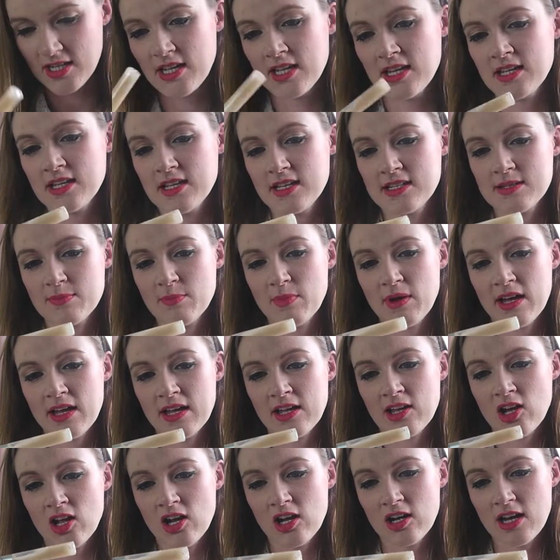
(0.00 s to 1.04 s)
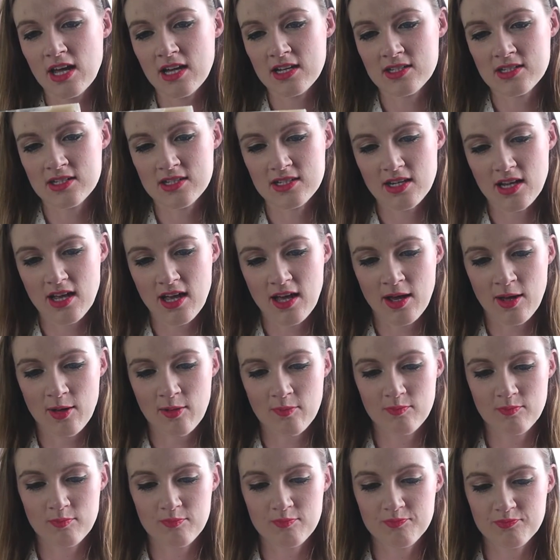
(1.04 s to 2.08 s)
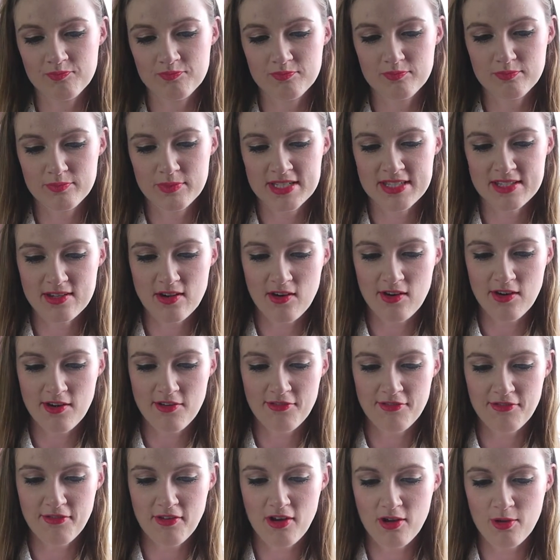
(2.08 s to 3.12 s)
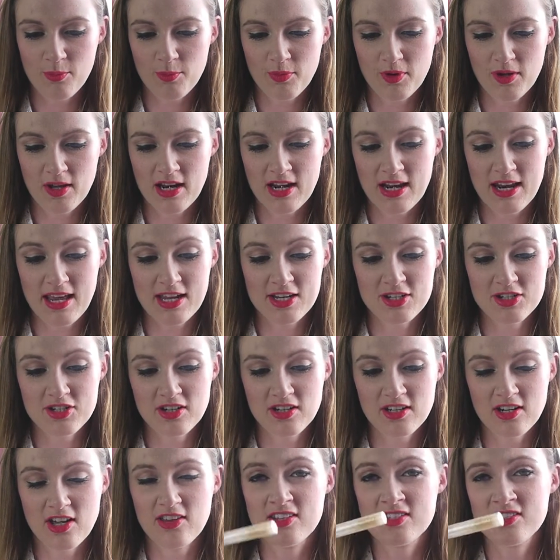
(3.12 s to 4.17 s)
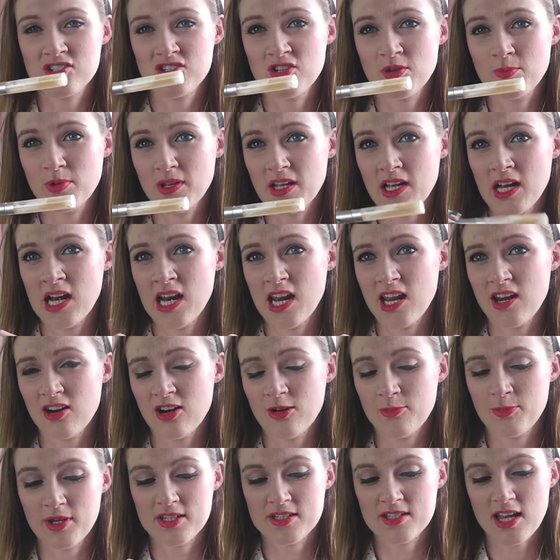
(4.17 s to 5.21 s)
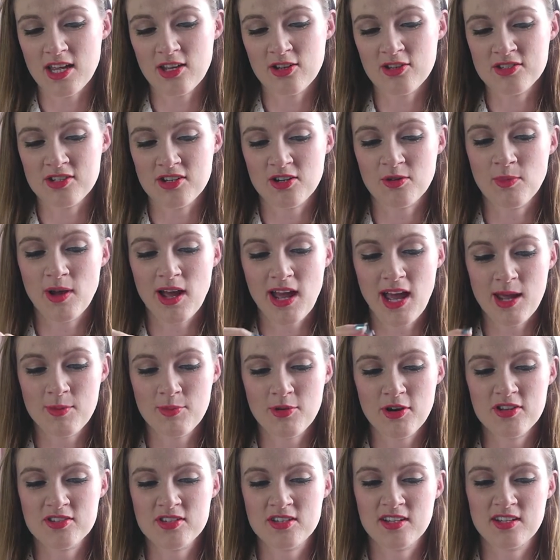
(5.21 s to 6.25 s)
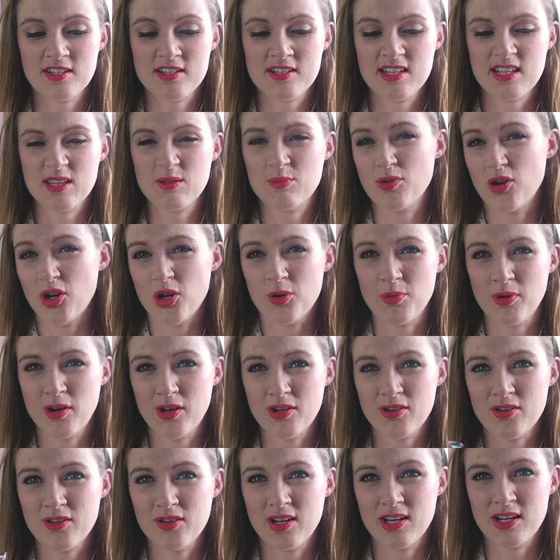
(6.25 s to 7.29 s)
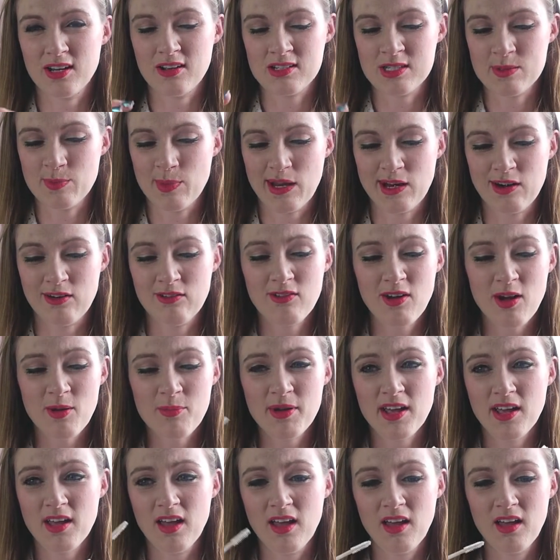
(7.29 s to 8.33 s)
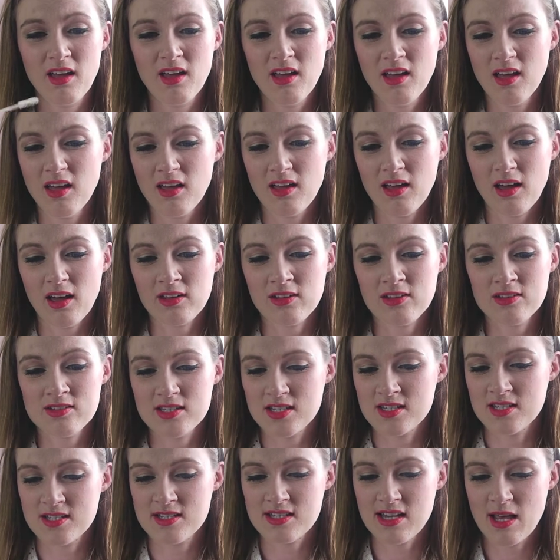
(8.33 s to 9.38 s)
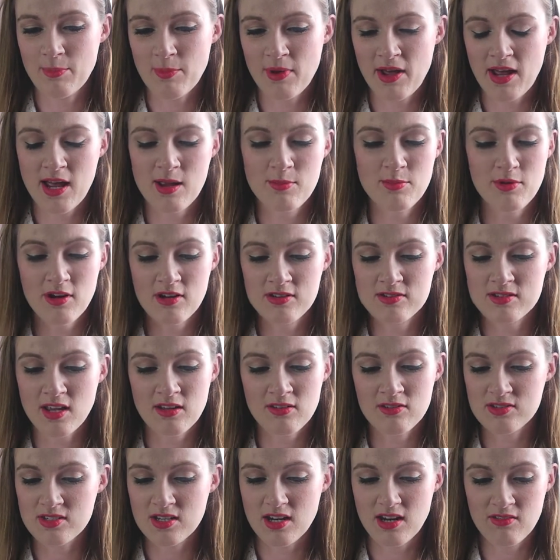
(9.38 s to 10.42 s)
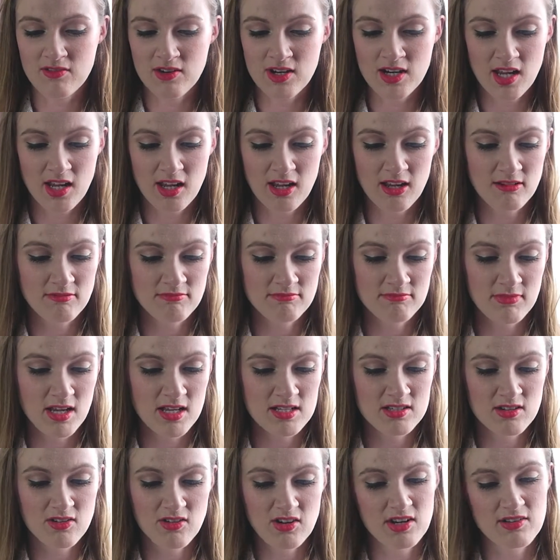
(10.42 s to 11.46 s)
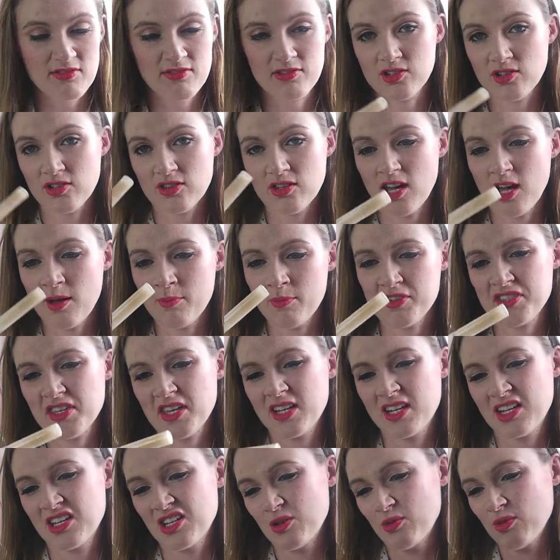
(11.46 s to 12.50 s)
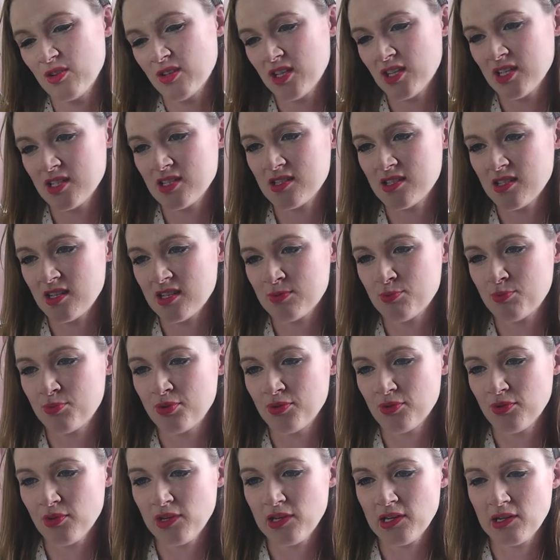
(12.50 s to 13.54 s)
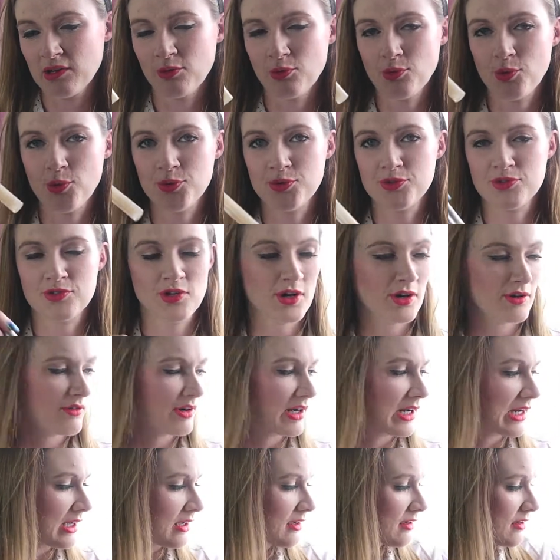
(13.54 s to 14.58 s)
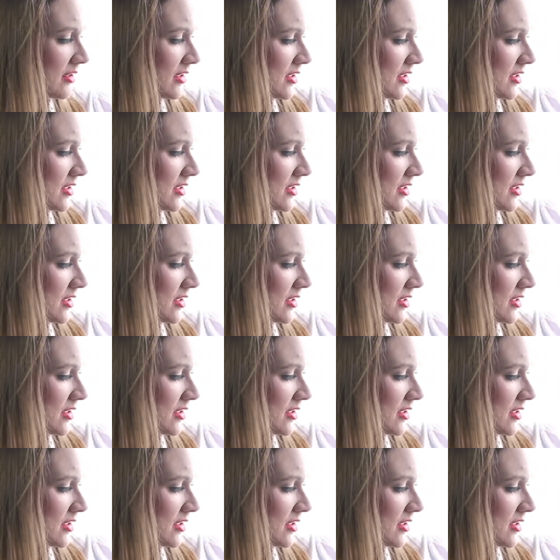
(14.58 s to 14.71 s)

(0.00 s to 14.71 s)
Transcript: is my Colour Lash mascara from Collection. Now this should be clear, but I use it on my eyebrows, and you can see the brow powder. It looks a bit grubby. I use this to set my eyebrows. I use it every day. It's great for doing that. I must get a new one because that's pretty gross now, really.